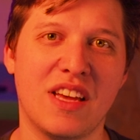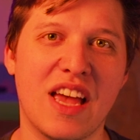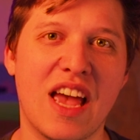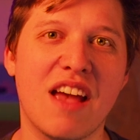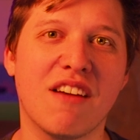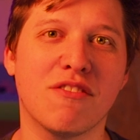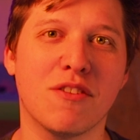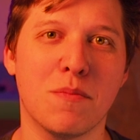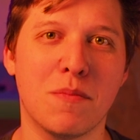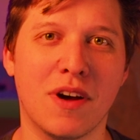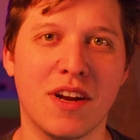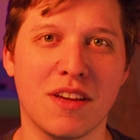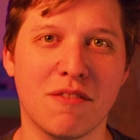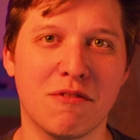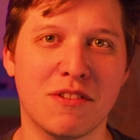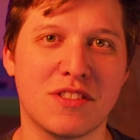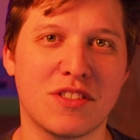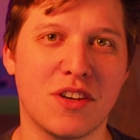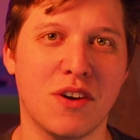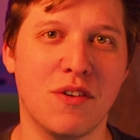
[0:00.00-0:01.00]
Hey everybody,
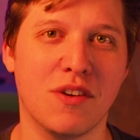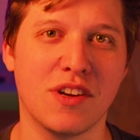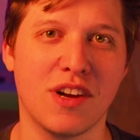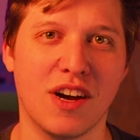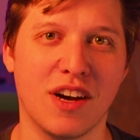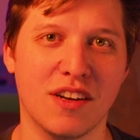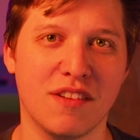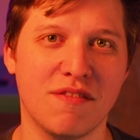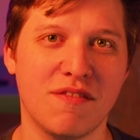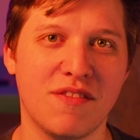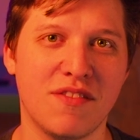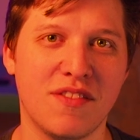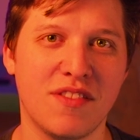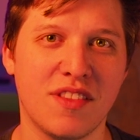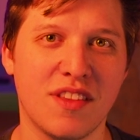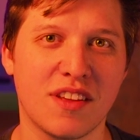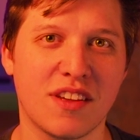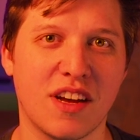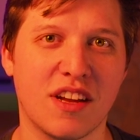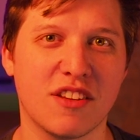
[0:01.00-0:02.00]
what's going on?
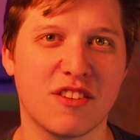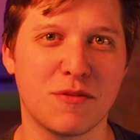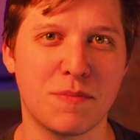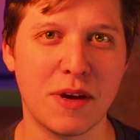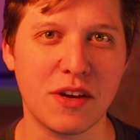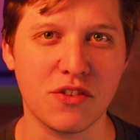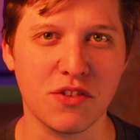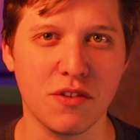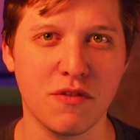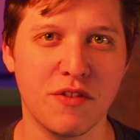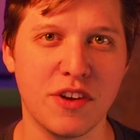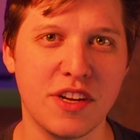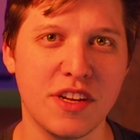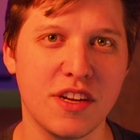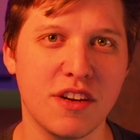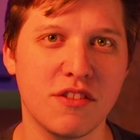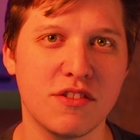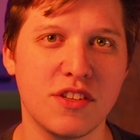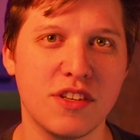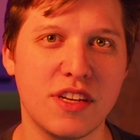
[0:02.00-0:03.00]
Got a special
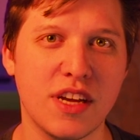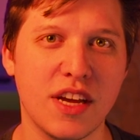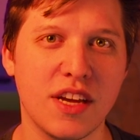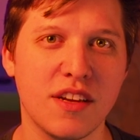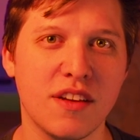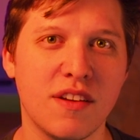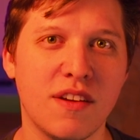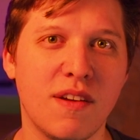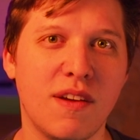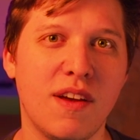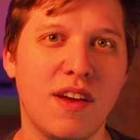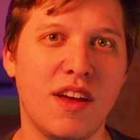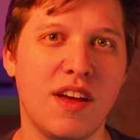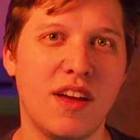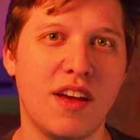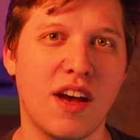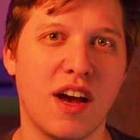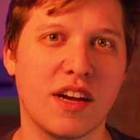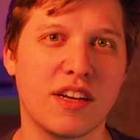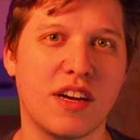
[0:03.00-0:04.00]
video today.
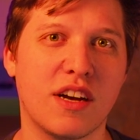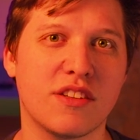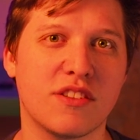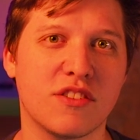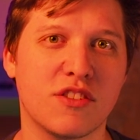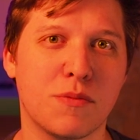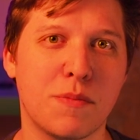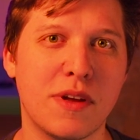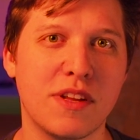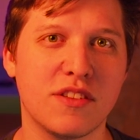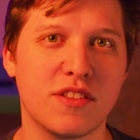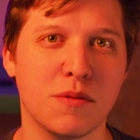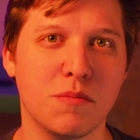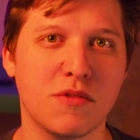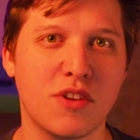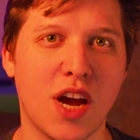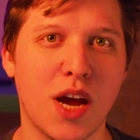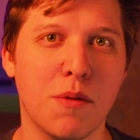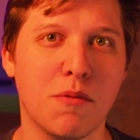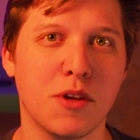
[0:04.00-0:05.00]
I got to spend some
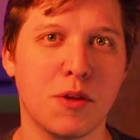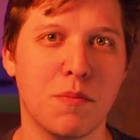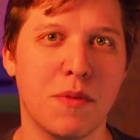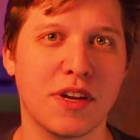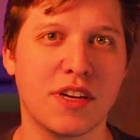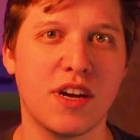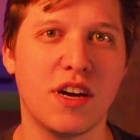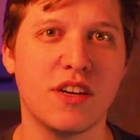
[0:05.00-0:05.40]
time with my